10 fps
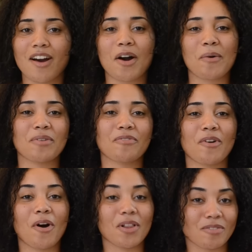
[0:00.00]
I'll wait for
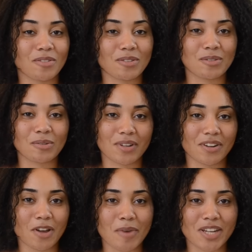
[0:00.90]
all of you to tune in
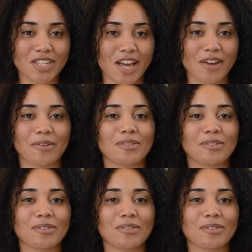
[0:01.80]
on my channel